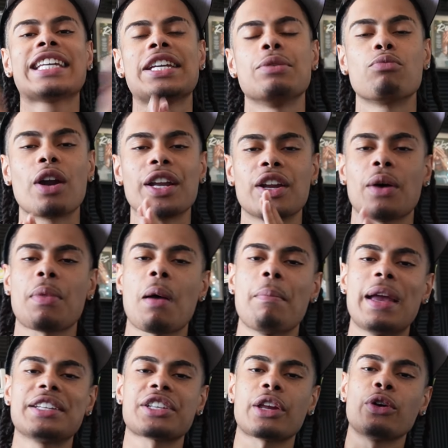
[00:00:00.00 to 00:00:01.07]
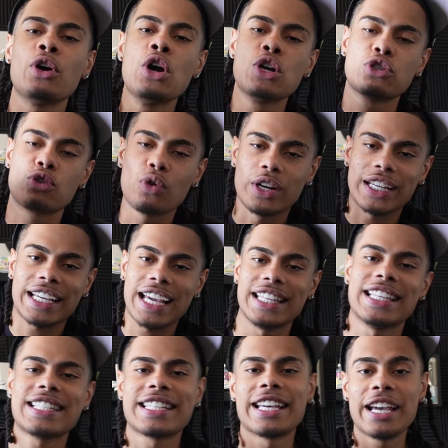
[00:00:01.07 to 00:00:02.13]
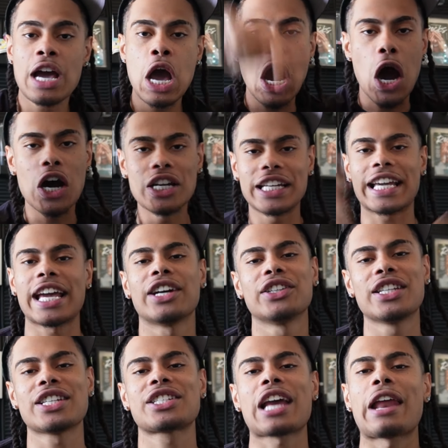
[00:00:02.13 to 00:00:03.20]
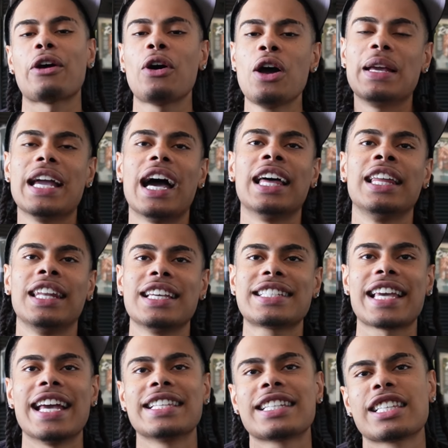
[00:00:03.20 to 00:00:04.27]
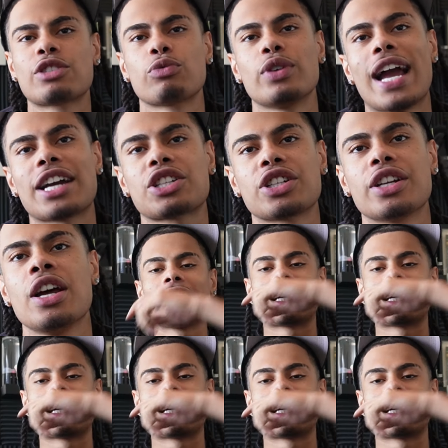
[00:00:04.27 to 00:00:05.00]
keep running up that main channel. 200K this year, 100K on this channel. But yeah, let's get into this reaction.